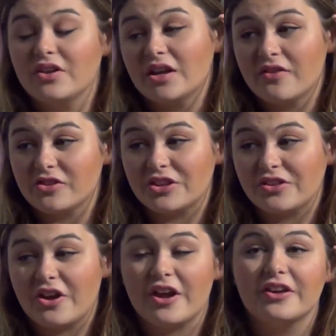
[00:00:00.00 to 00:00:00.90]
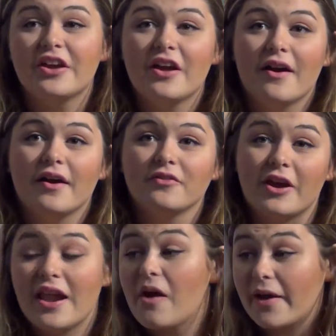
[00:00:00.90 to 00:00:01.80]
done everything there.
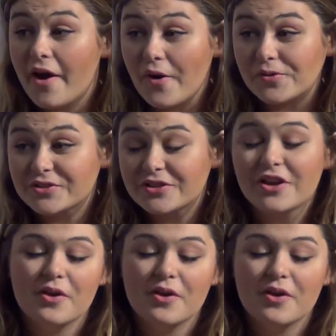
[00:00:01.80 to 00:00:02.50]
Right now, I host.